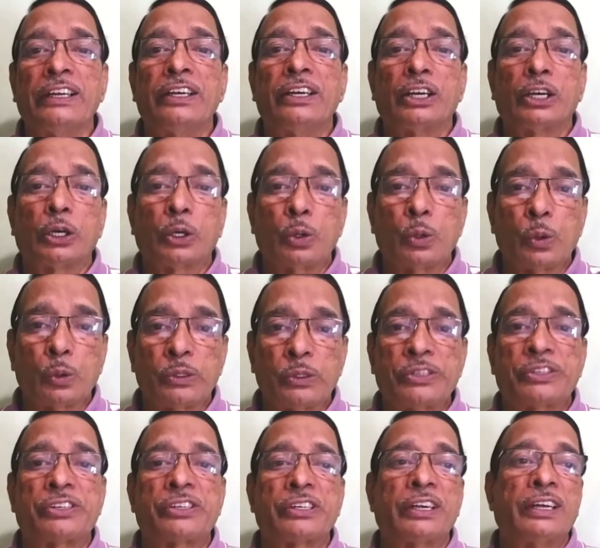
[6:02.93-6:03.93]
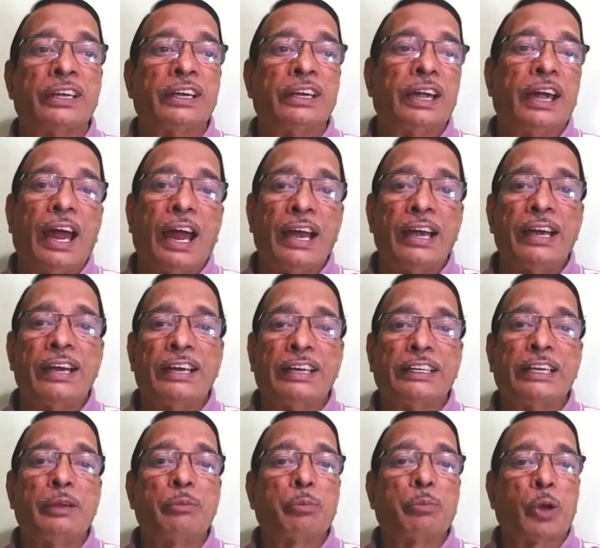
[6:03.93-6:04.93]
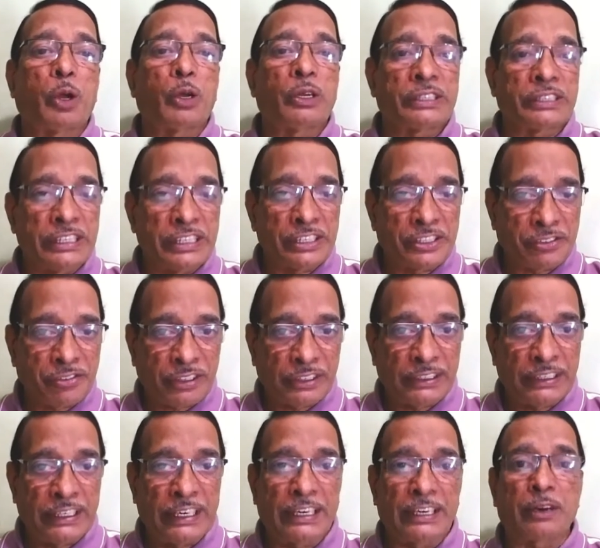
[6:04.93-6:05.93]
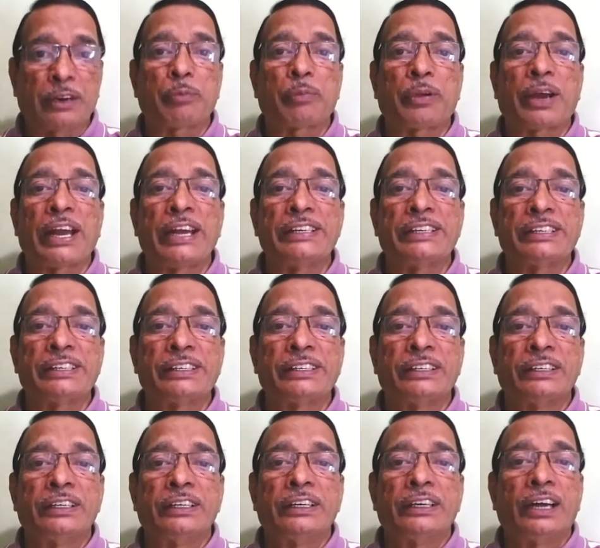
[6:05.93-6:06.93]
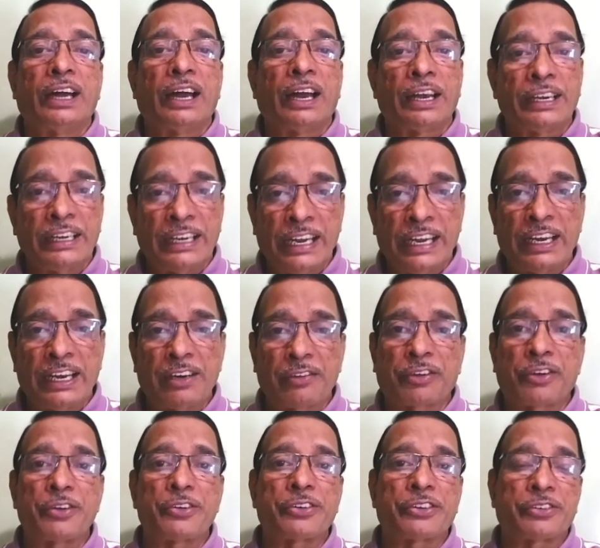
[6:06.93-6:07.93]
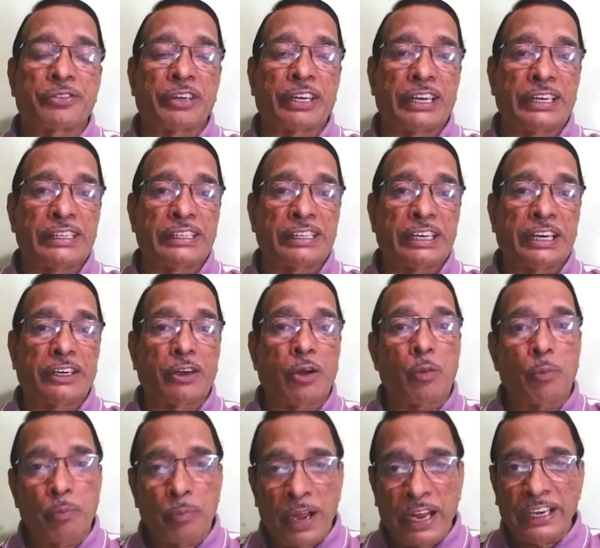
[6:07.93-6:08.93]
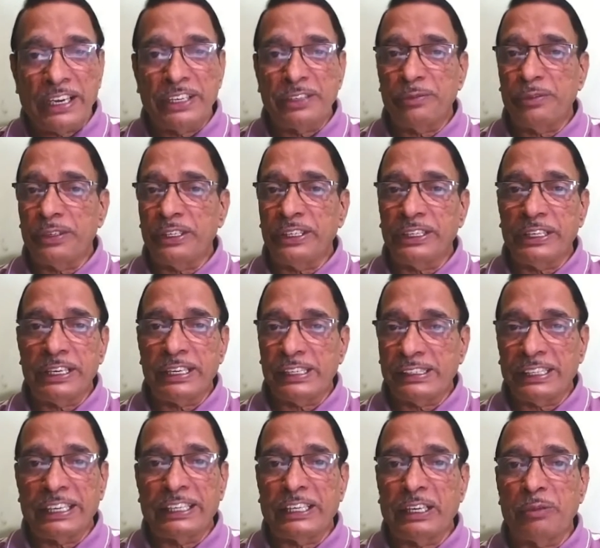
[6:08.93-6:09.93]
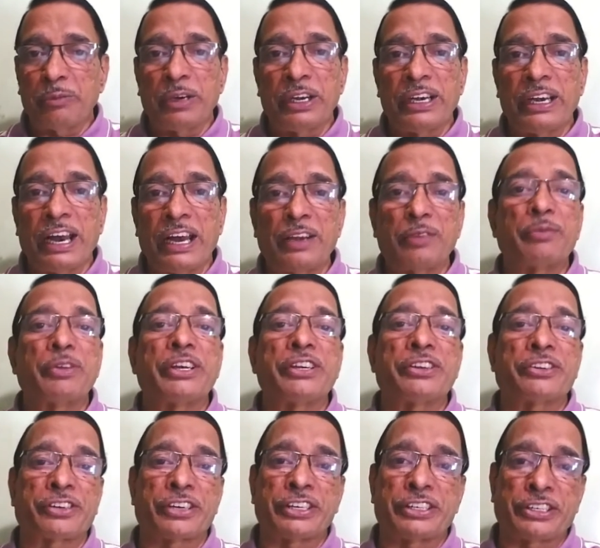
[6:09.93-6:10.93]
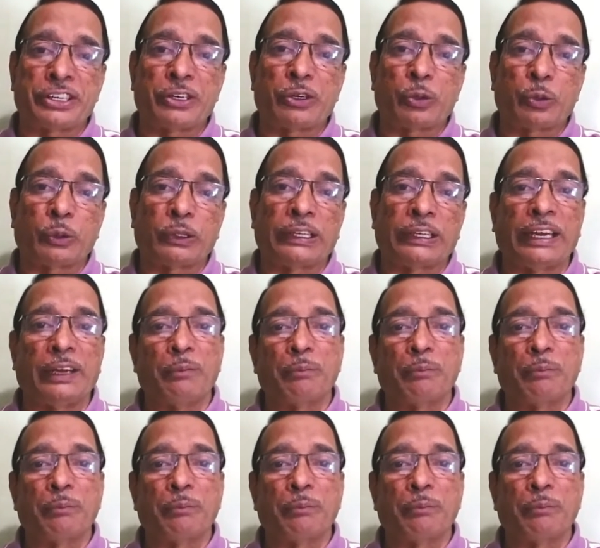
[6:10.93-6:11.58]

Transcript: goals and the policies for the enterprise. And here, of course, when I say top management, it is nothing but administration only.